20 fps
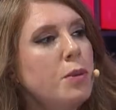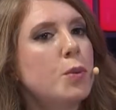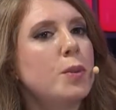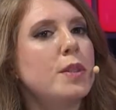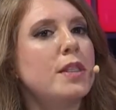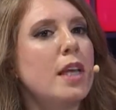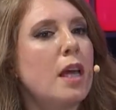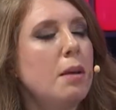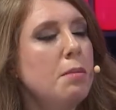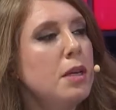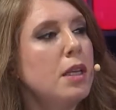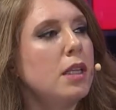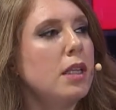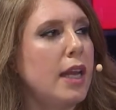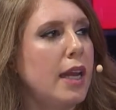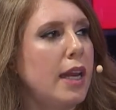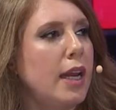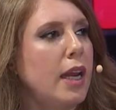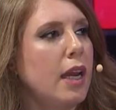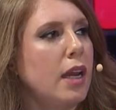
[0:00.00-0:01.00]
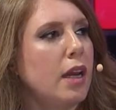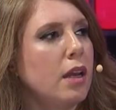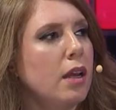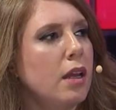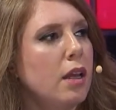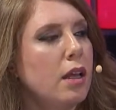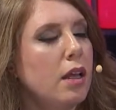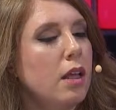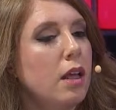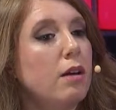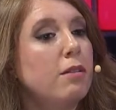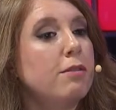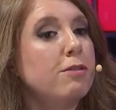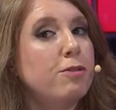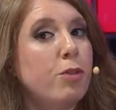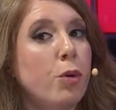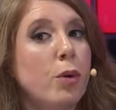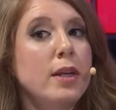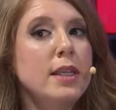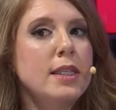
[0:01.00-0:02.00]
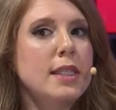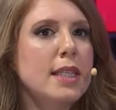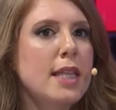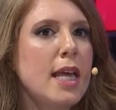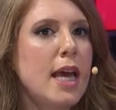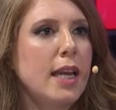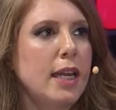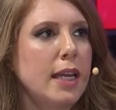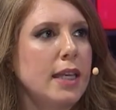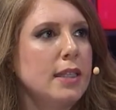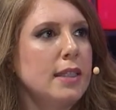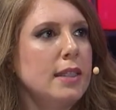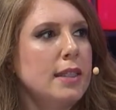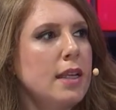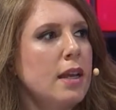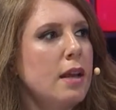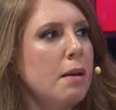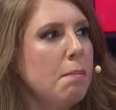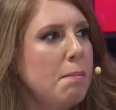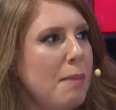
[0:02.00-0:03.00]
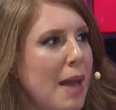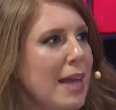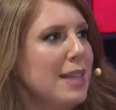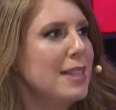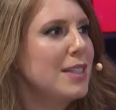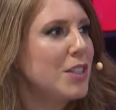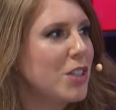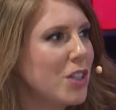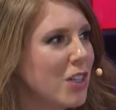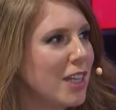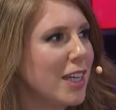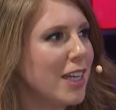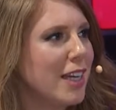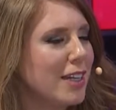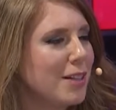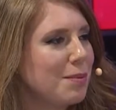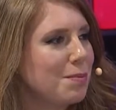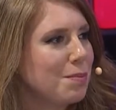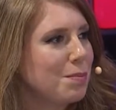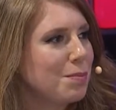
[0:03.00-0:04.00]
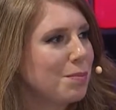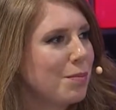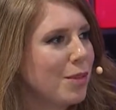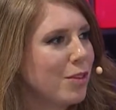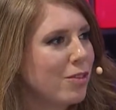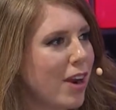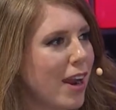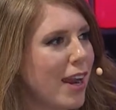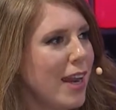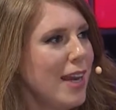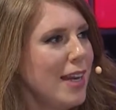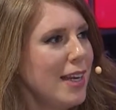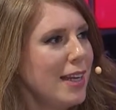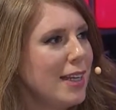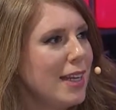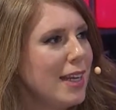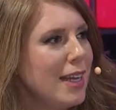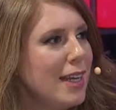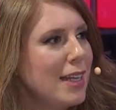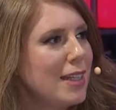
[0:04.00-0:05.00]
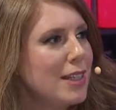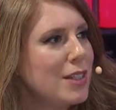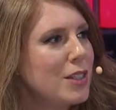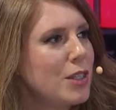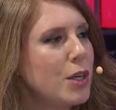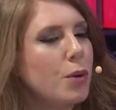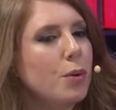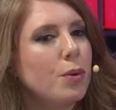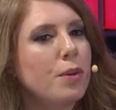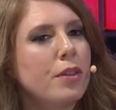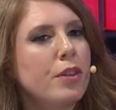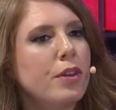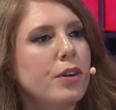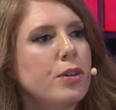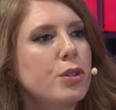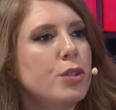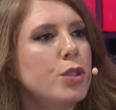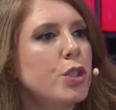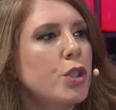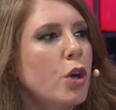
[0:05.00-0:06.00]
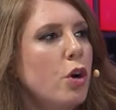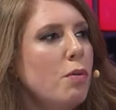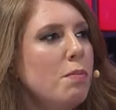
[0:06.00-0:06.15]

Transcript: was emulating a voice that is masculine, right? So there's so